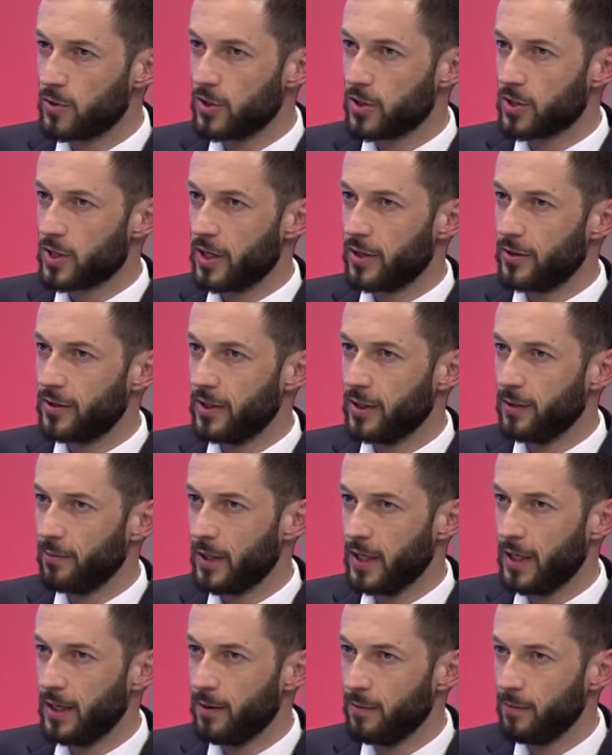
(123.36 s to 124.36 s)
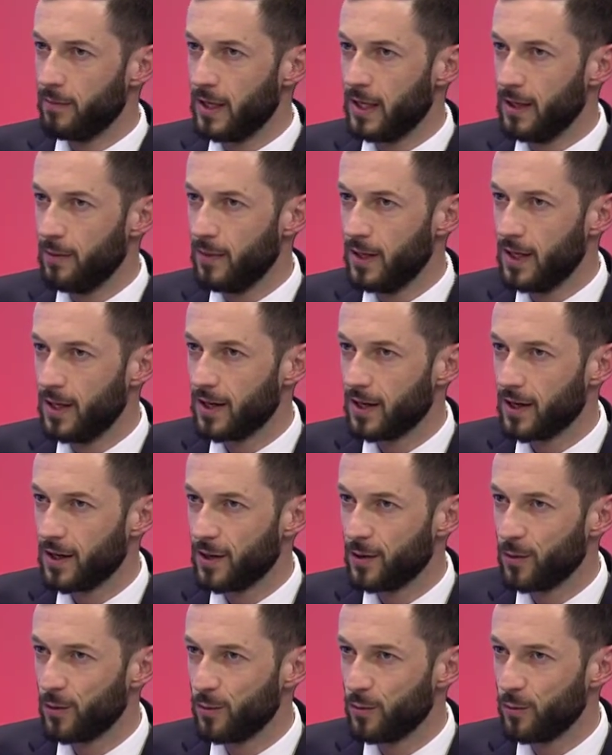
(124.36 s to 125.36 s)
in this country and many, many
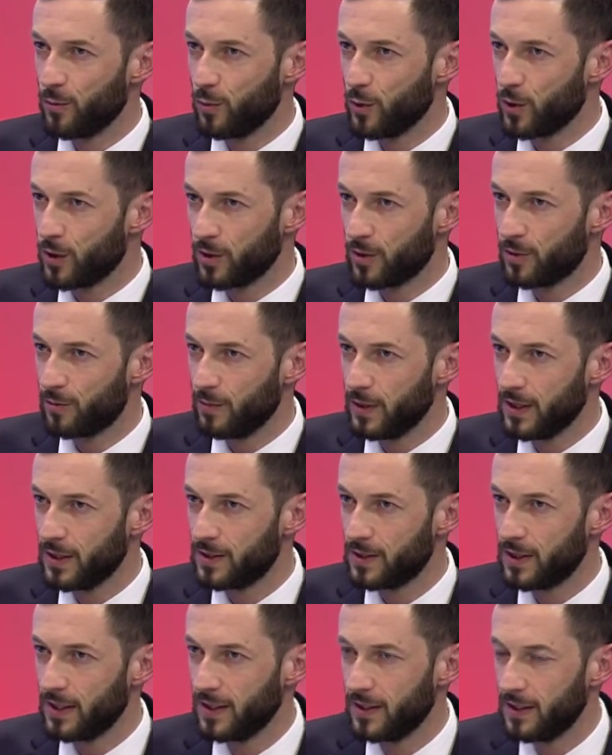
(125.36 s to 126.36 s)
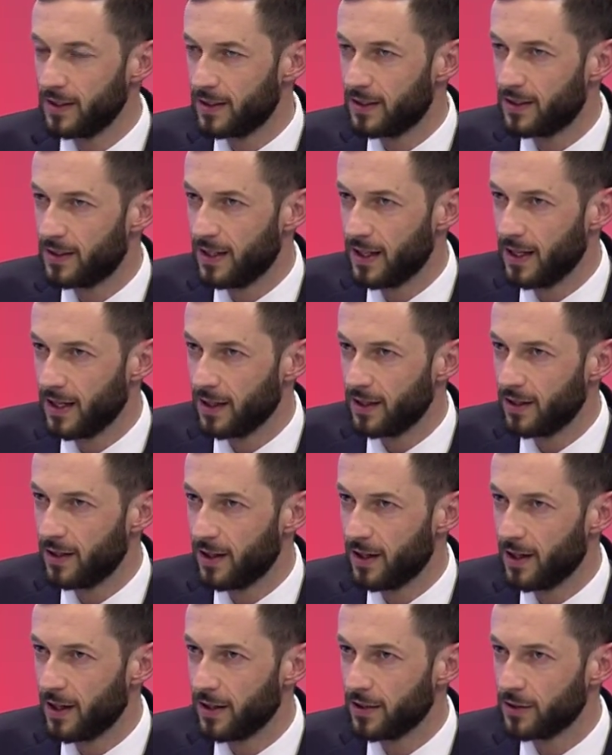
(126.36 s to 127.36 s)
media wouldn't be seen dead
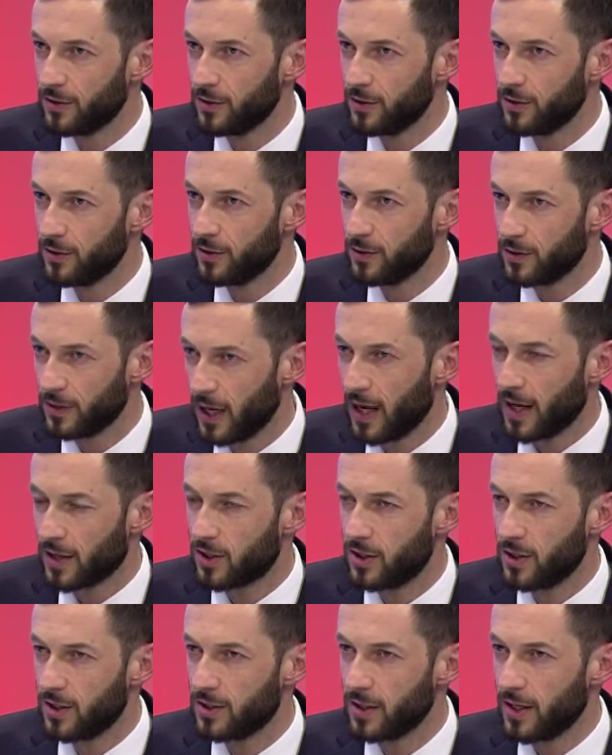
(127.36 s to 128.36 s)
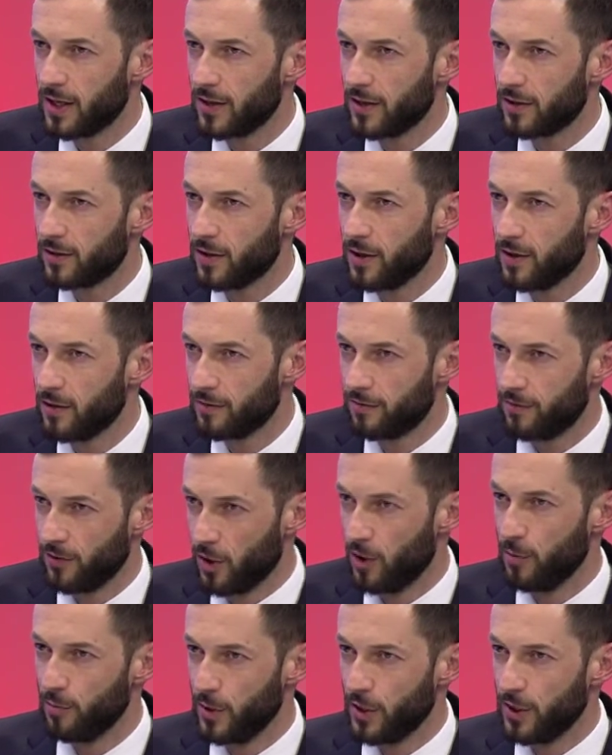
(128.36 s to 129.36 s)
to actually say that
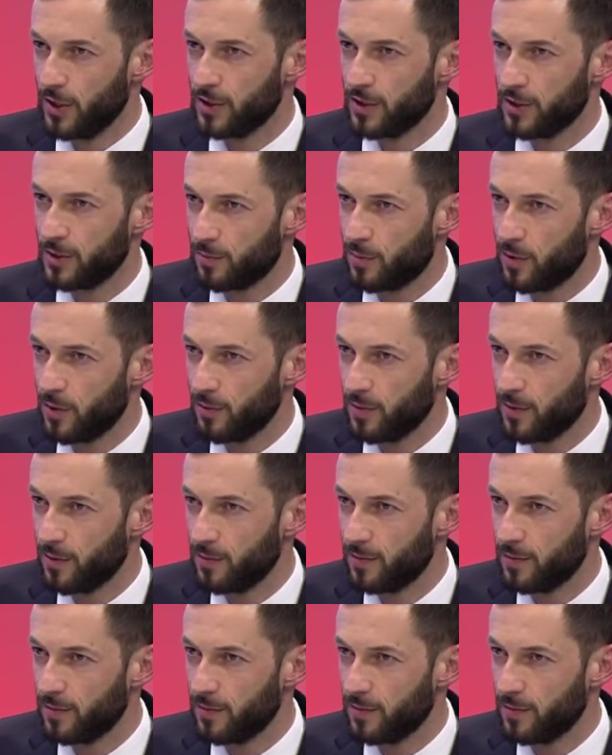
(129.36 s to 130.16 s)
farm murders is a problem.